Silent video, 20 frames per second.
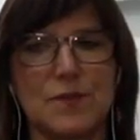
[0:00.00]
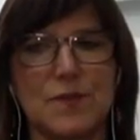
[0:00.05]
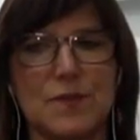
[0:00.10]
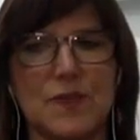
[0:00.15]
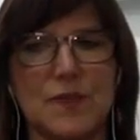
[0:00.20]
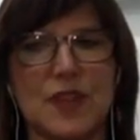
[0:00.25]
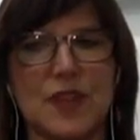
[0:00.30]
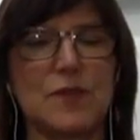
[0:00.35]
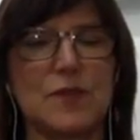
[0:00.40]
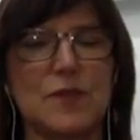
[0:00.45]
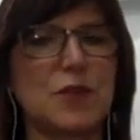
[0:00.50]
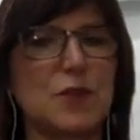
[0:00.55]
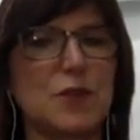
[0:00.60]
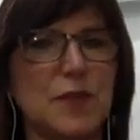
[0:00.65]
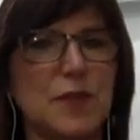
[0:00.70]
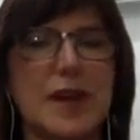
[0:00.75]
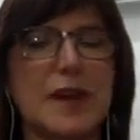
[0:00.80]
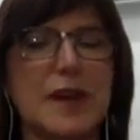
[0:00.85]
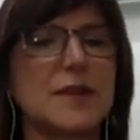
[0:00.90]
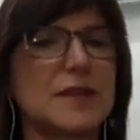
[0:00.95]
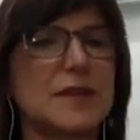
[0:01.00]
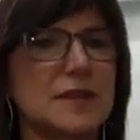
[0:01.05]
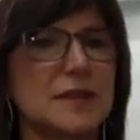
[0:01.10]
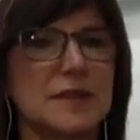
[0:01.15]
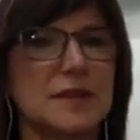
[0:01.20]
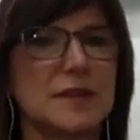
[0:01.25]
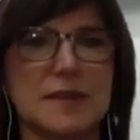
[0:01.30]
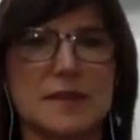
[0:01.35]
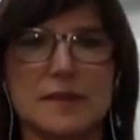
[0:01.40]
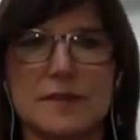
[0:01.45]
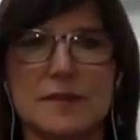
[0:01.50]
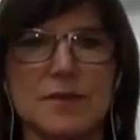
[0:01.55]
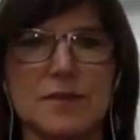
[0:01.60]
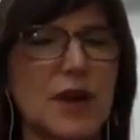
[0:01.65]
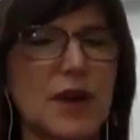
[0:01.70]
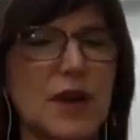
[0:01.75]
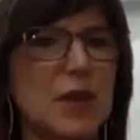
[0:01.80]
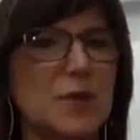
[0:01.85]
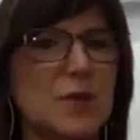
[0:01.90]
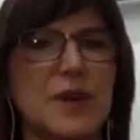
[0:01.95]
If your parents,
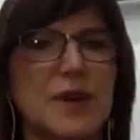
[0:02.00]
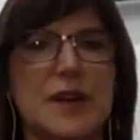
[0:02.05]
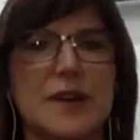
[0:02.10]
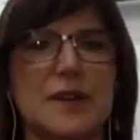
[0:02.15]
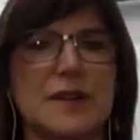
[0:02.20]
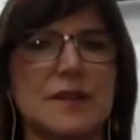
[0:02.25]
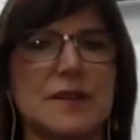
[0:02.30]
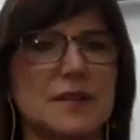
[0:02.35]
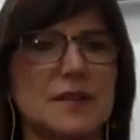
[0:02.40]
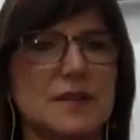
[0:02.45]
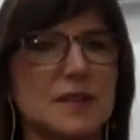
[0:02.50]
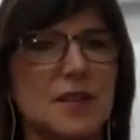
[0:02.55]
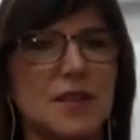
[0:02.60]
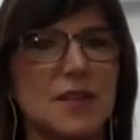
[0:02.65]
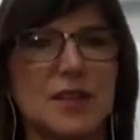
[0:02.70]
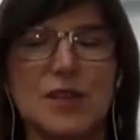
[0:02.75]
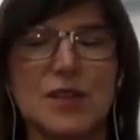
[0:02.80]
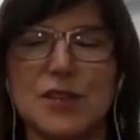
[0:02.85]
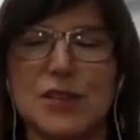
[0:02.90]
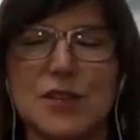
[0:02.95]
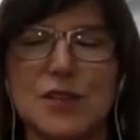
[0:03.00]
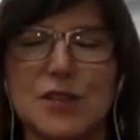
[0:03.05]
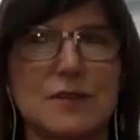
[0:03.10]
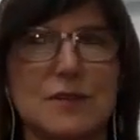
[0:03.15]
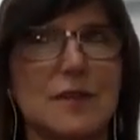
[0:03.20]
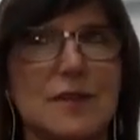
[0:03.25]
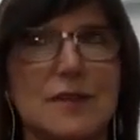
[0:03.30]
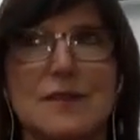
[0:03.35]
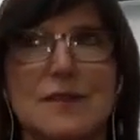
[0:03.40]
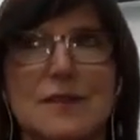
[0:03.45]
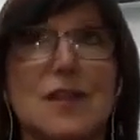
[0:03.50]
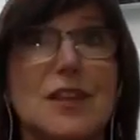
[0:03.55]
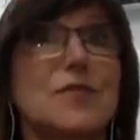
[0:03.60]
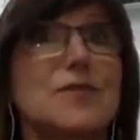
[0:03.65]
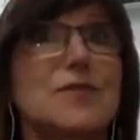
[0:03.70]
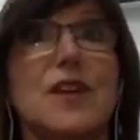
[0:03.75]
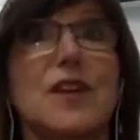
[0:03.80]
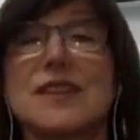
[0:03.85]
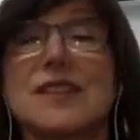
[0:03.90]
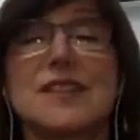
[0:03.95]
grandparents,
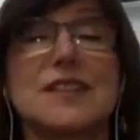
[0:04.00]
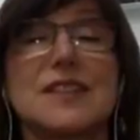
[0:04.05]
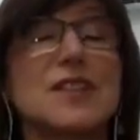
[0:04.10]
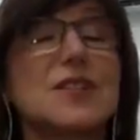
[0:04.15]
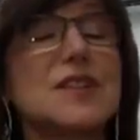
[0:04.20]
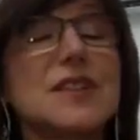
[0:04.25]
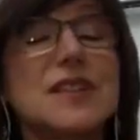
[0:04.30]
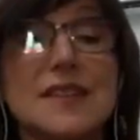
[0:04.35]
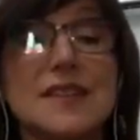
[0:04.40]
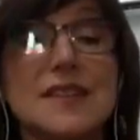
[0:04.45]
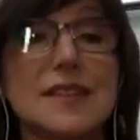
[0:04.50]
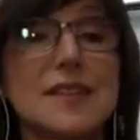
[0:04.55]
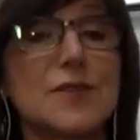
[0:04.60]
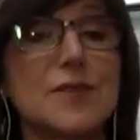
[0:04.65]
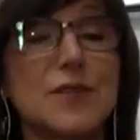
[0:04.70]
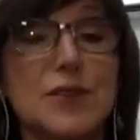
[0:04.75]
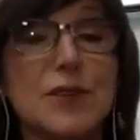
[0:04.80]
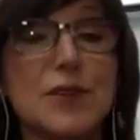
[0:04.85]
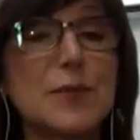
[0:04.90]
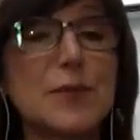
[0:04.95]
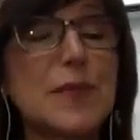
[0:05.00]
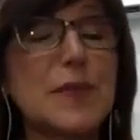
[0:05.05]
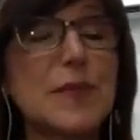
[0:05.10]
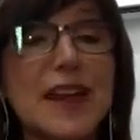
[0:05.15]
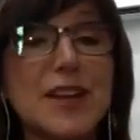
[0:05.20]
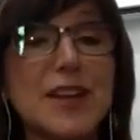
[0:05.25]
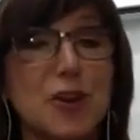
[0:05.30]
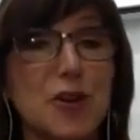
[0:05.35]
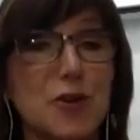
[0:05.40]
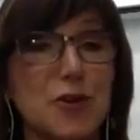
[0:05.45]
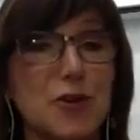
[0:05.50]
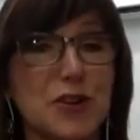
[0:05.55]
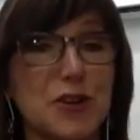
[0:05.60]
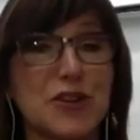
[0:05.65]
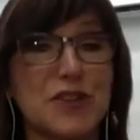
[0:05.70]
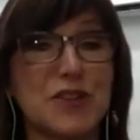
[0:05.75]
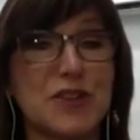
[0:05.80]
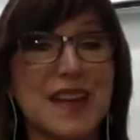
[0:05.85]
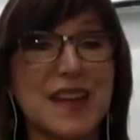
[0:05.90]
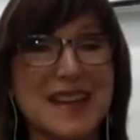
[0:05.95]
if you're a pet
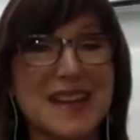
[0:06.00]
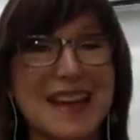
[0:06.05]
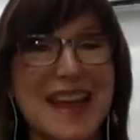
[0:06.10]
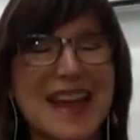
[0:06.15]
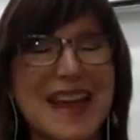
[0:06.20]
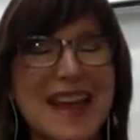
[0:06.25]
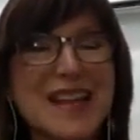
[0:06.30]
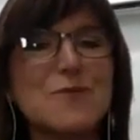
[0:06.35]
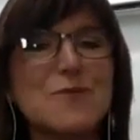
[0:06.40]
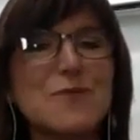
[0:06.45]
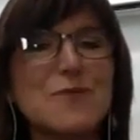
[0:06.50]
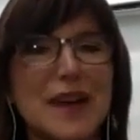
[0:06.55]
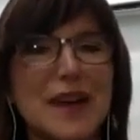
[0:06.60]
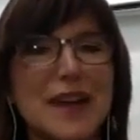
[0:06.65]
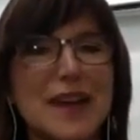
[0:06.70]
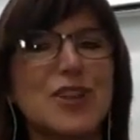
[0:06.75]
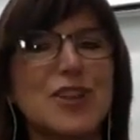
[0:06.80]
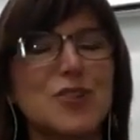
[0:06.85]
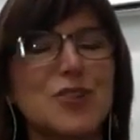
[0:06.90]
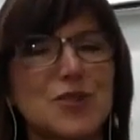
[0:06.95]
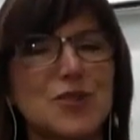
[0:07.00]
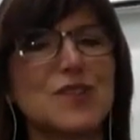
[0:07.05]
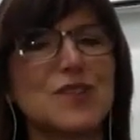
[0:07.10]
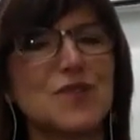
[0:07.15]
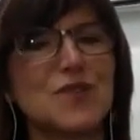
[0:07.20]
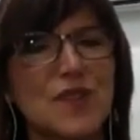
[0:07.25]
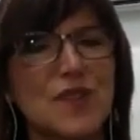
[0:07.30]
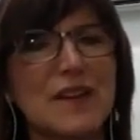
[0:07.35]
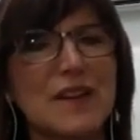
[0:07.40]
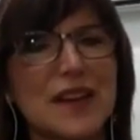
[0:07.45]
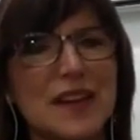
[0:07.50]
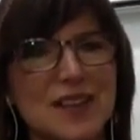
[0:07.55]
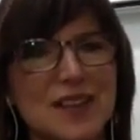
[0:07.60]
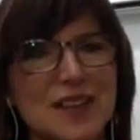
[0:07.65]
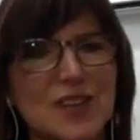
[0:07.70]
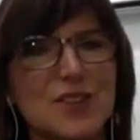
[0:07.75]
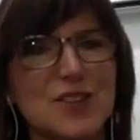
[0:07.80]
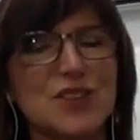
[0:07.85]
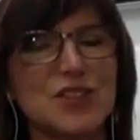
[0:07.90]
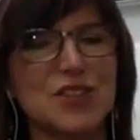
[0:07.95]
owner, like anybody who's very
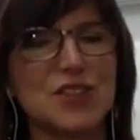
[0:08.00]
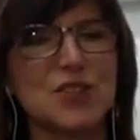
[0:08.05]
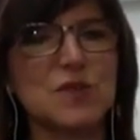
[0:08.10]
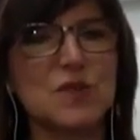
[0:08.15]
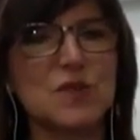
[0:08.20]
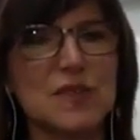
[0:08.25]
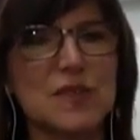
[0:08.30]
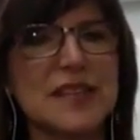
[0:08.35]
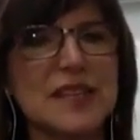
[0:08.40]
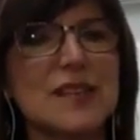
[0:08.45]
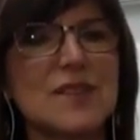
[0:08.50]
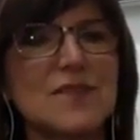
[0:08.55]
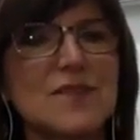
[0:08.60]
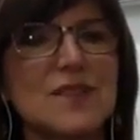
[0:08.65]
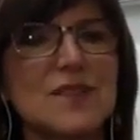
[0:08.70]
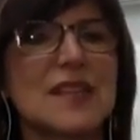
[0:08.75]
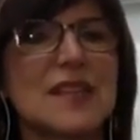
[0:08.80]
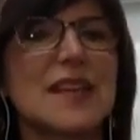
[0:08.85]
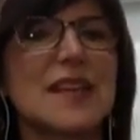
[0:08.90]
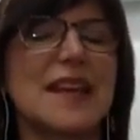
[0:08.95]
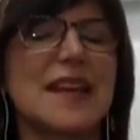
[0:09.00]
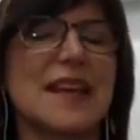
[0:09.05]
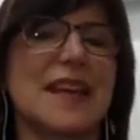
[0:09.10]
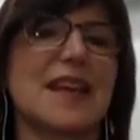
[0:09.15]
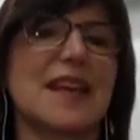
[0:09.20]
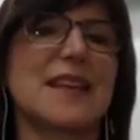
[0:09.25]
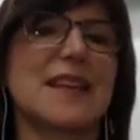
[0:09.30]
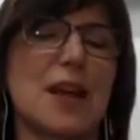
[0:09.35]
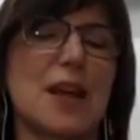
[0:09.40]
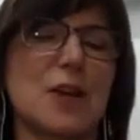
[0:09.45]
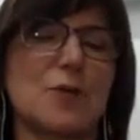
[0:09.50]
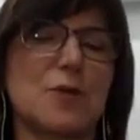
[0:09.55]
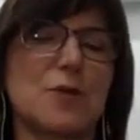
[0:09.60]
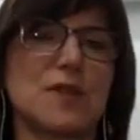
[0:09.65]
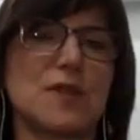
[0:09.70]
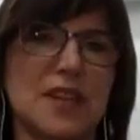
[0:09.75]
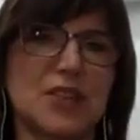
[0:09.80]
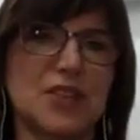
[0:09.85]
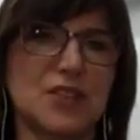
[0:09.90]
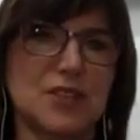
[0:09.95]
close to you lives in that
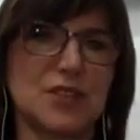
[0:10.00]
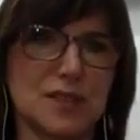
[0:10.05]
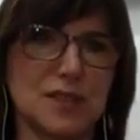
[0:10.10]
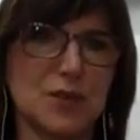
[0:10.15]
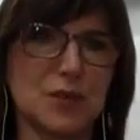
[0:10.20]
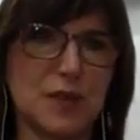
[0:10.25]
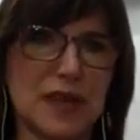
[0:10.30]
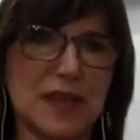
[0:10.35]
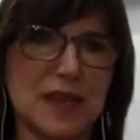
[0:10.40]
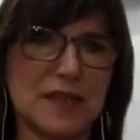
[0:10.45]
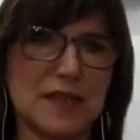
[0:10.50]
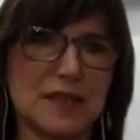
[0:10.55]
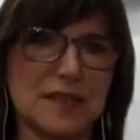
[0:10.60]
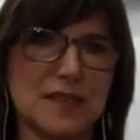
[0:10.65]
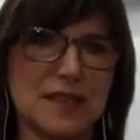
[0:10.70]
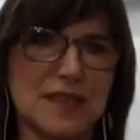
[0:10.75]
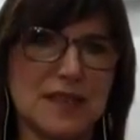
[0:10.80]
relational space.